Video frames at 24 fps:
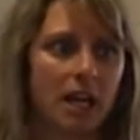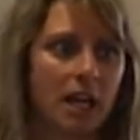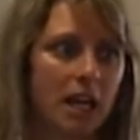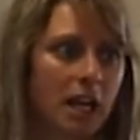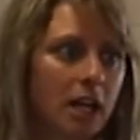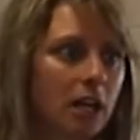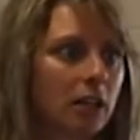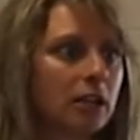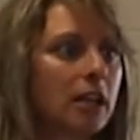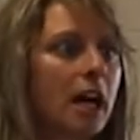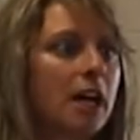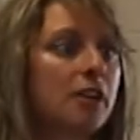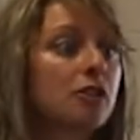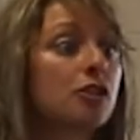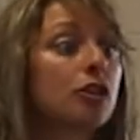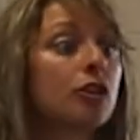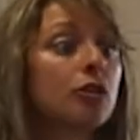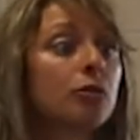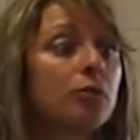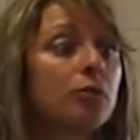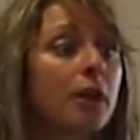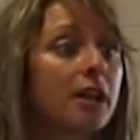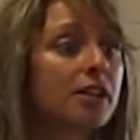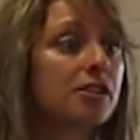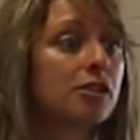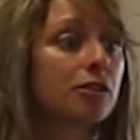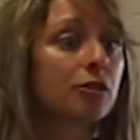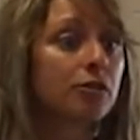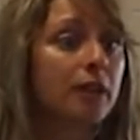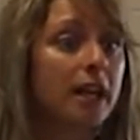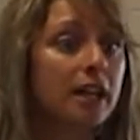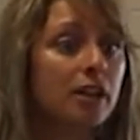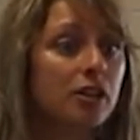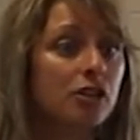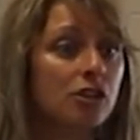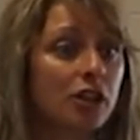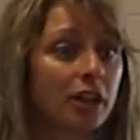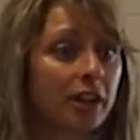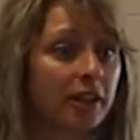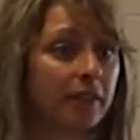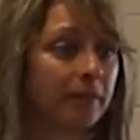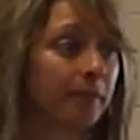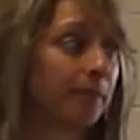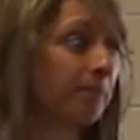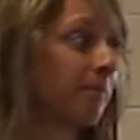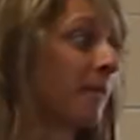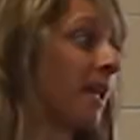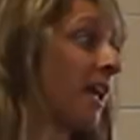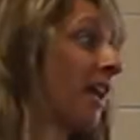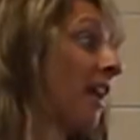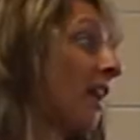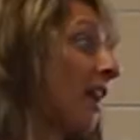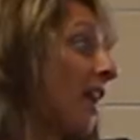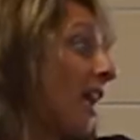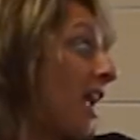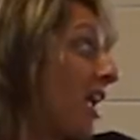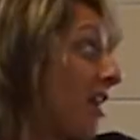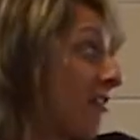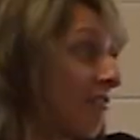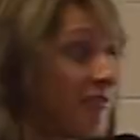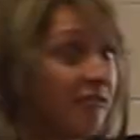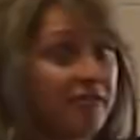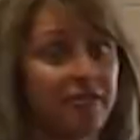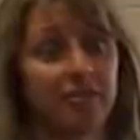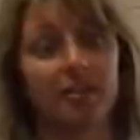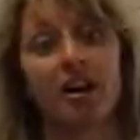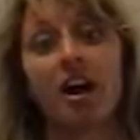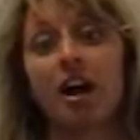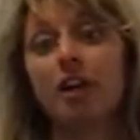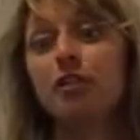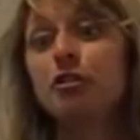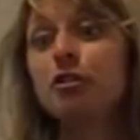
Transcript: ecological restoration, if a